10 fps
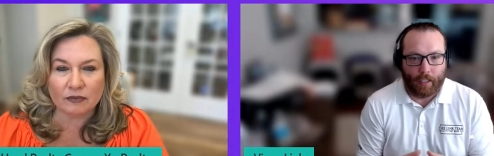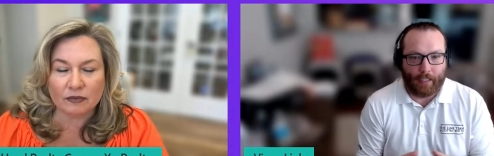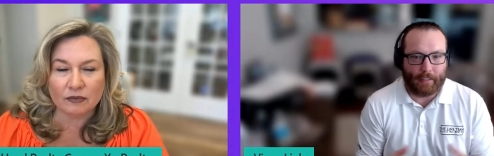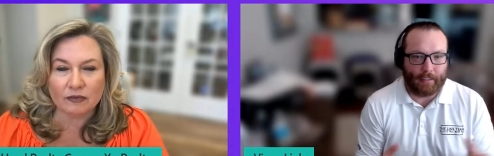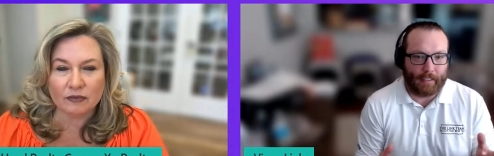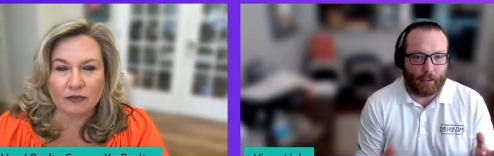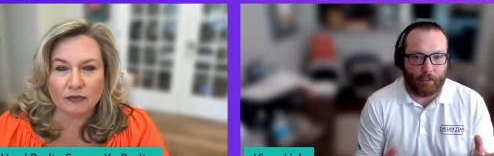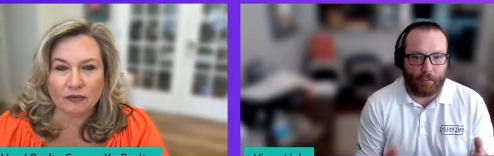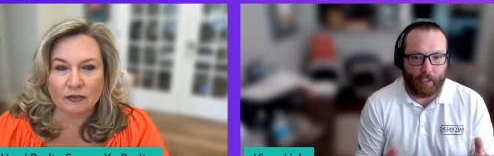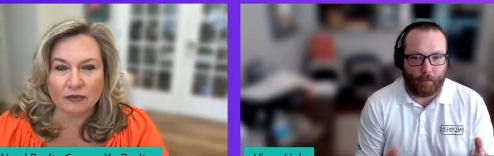Speaker 1: is a single
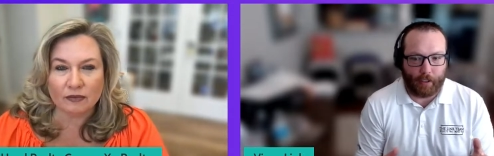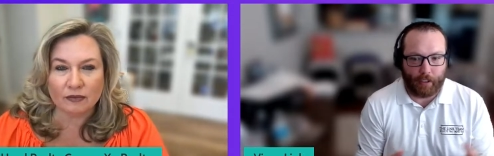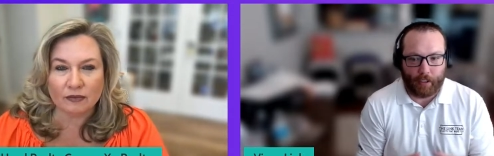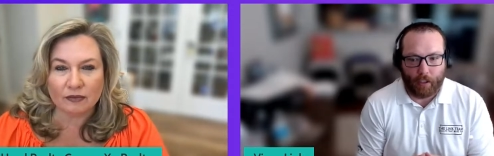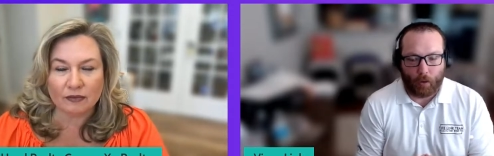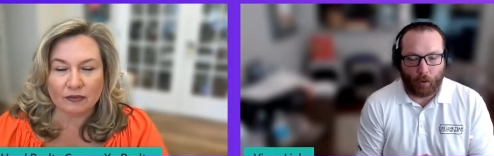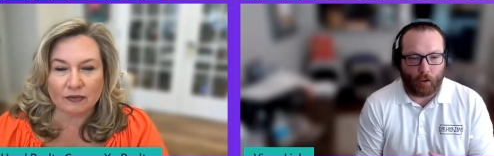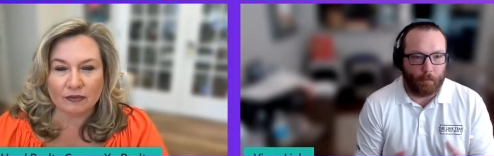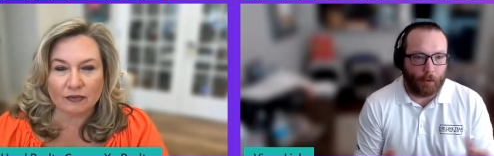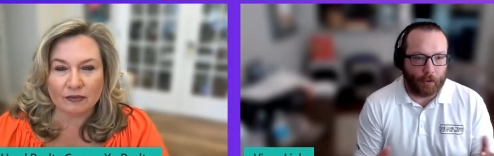family
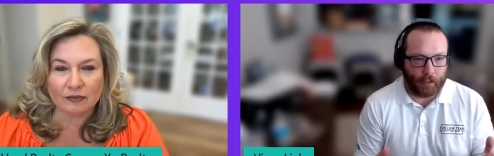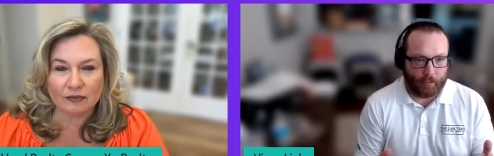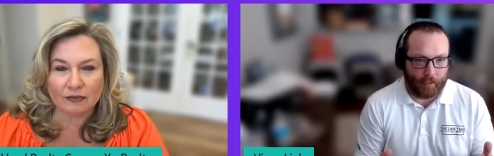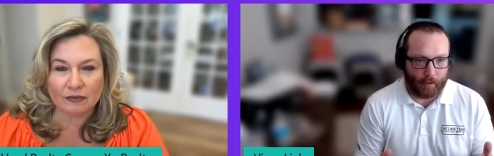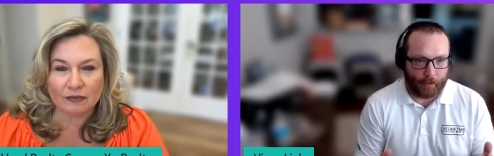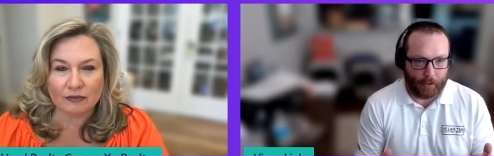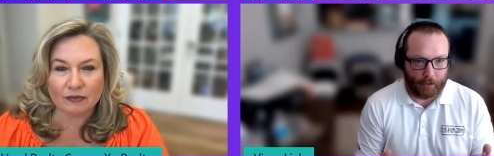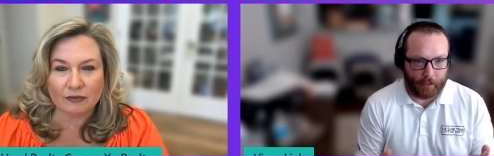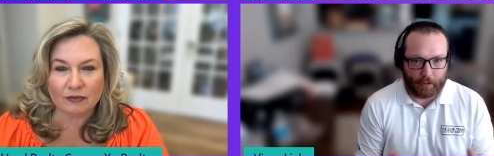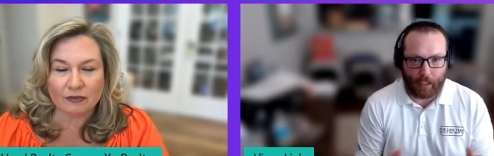or a multifamily
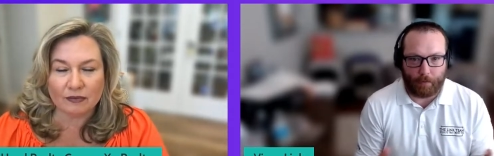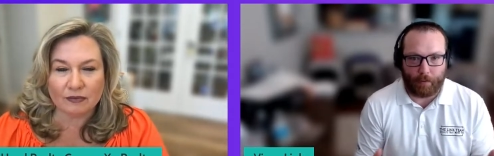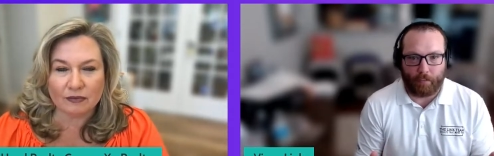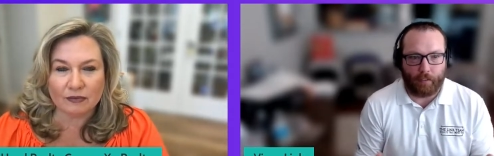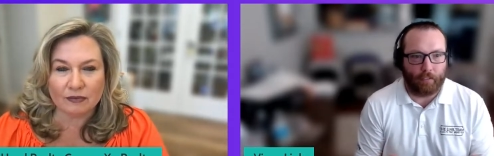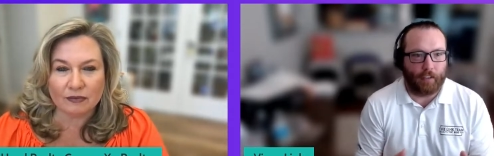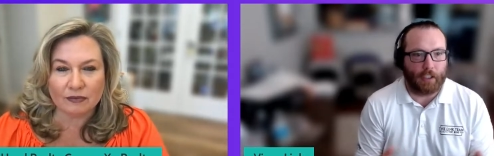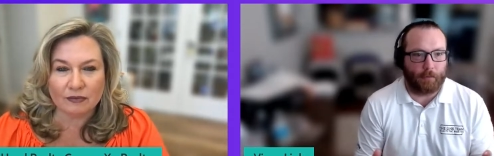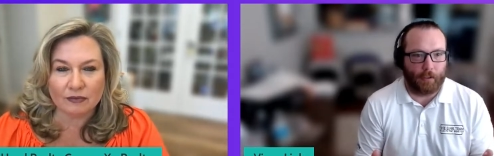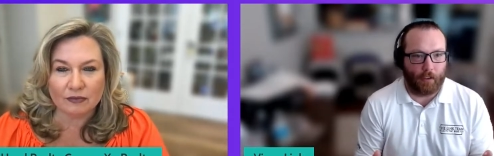unit type of
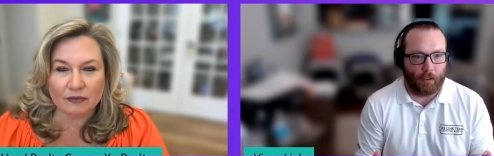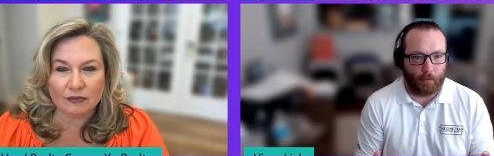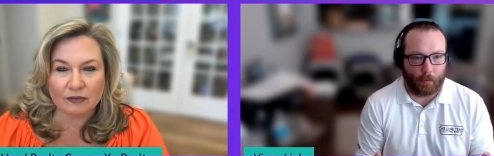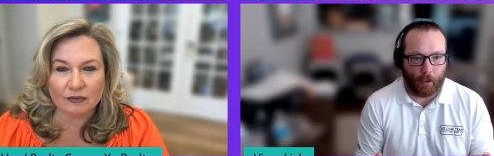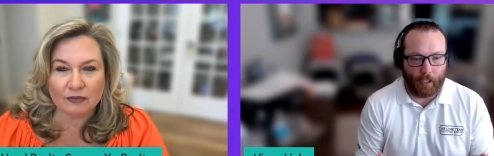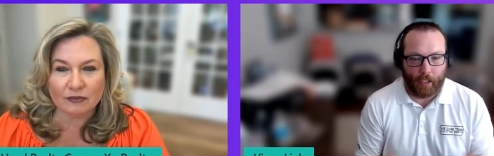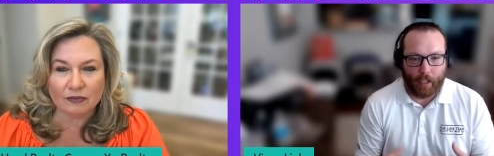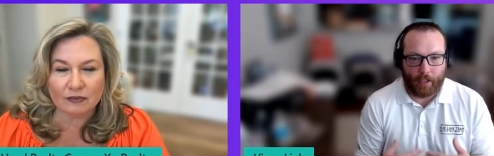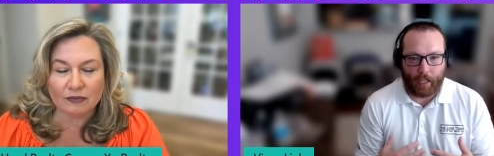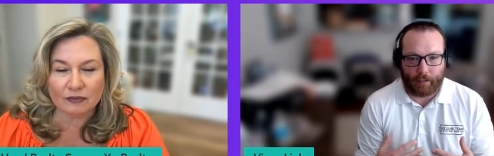investment home, right?
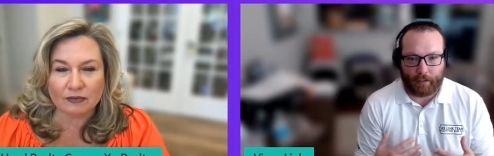That